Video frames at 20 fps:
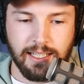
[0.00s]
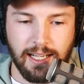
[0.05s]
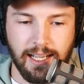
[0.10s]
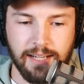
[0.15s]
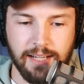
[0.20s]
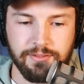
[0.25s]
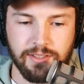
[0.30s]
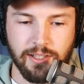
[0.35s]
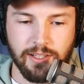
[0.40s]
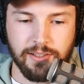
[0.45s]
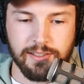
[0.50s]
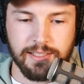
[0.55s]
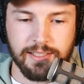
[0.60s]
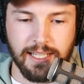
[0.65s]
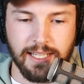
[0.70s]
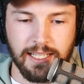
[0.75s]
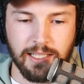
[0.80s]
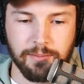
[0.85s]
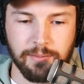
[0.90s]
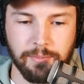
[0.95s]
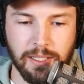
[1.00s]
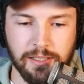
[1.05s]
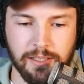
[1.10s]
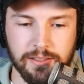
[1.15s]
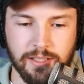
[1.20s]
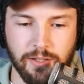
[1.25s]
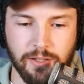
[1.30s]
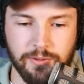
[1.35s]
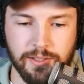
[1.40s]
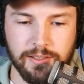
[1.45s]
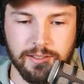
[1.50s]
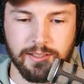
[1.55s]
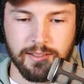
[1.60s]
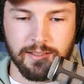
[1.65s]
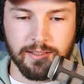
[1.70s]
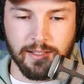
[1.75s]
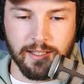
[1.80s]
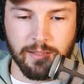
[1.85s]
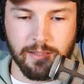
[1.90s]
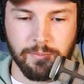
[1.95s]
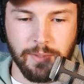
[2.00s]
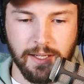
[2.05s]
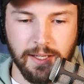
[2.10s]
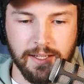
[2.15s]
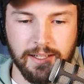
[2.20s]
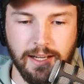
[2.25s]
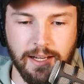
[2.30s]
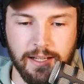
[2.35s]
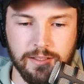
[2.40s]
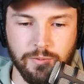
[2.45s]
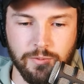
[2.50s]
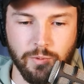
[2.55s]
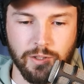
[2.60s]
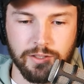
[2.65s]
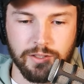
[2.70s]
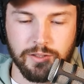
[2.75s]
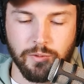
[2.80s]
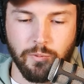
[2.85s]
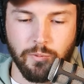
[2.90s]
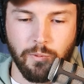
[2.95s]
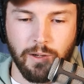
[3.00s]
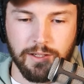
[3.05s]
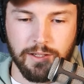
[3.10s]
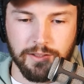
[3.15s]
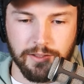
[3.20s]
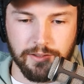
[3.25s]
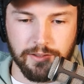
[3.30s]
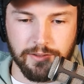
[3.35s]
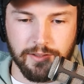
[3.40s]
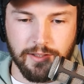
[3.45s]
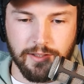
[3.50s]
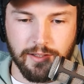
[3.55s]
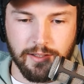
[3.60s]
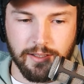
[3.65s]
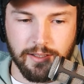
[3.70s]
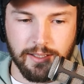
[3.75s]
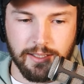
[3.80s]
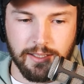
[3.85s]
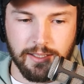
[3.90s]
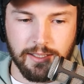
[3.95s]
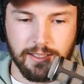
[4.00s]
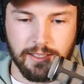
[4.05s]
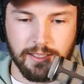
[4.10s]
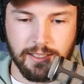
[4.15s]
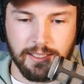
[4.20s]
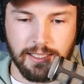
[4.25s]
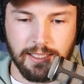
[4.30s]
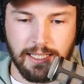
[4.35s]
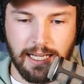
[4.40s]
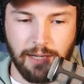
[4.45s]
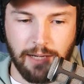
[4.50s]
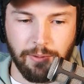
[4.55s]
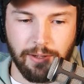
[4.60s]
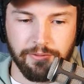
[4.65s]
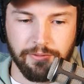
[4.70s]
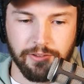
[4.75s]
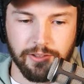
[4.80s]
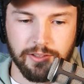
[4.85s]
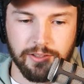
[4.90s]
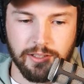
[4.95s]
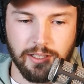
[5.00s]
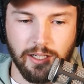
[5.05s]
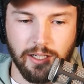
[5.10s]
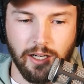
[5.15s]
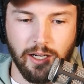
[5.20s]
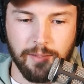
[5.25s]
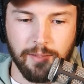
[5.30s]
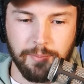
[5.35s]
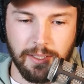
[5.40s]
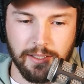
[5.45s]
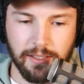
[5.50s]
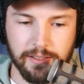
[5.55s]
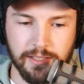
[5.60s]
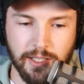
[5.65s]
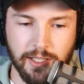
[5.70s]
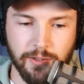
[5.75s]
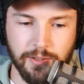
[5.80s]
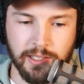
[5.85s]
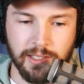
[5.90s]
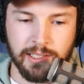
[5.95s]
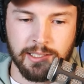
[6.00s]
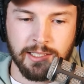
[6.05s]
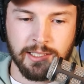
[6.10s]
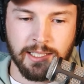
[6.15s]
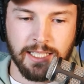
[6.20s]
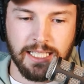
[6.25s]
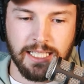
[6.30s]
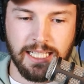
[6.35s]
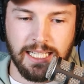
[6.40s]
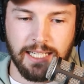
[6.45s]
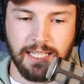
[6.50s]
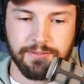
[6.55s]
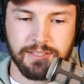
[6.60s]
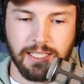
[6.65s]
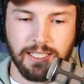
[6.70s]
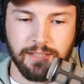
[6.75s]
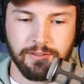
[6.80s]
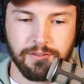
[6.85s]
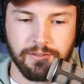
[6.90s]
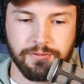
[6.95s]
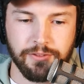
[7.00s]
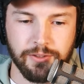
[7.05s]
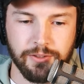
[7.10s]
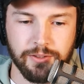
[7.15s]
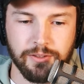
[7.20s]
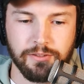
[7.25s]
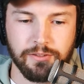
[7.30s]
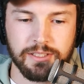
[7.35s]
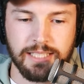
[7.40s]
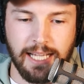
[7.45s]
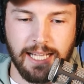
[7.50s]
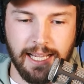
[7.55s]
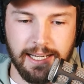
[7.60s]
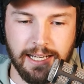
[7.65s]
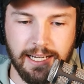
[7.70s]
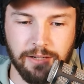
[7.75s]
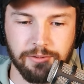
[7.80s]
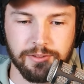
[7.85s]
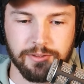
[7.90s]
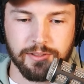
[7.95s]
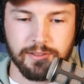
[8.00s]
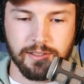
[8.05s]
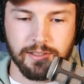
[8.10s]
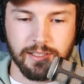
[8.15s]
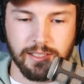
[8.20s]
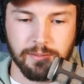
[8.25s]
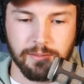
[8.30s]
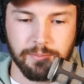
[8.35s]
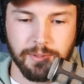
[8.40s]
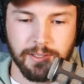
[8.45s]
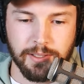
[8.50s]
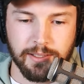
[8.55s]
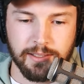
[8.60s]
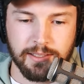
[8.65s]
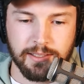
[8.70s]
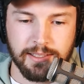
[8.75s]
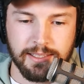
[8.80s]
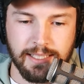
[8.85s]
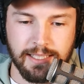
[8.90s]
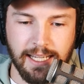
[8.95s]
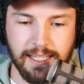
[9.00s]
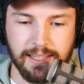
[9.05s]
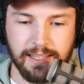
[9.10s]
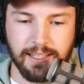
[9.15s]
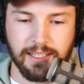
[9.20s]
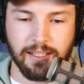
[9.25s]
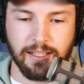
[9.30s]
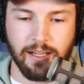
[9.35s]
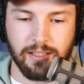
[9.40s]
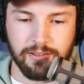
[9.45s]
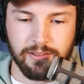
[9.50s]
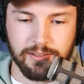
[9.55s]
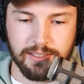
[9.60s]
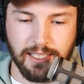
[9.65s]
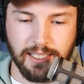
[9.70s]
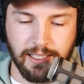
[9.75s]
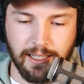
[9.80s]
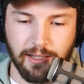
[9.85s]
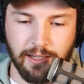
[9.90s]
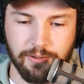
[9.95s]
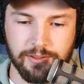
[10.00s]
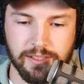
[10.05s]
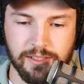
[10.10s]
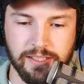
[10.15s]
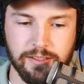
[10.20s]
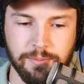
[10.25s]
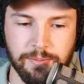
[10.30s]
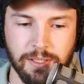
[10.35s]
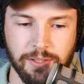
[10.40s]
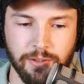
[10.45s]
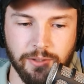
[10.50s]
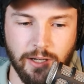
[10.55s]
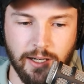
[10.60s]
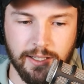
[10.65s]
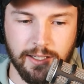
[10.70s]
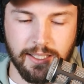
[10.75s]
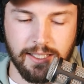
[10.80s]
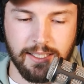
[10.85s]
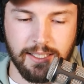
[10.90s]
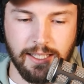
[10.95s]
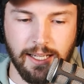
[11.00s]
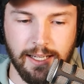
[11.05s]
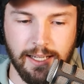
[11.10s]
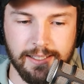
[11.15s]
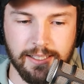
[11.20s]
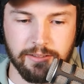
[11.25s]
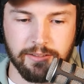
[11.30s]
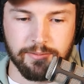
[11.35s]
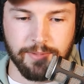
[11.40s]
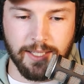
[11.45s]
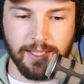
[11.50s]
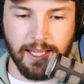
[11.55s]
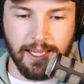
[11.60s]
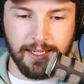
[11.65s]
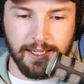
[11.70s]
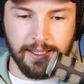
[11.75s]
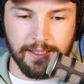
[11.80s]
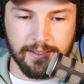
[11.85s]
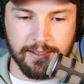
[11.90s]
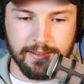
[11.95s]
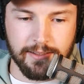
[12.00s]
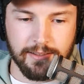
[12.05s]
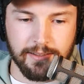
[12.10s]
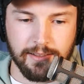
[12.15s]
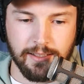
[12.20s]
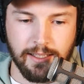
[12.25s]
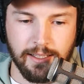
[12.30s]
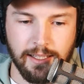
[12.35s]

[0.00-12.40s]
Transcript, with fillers: I've started taking melatonin to sleep and it has worked wonders. However, on melatonin, I have to have a full 10 hours of sleep Anything under 10 hours leaves me groggy and gives me headaches.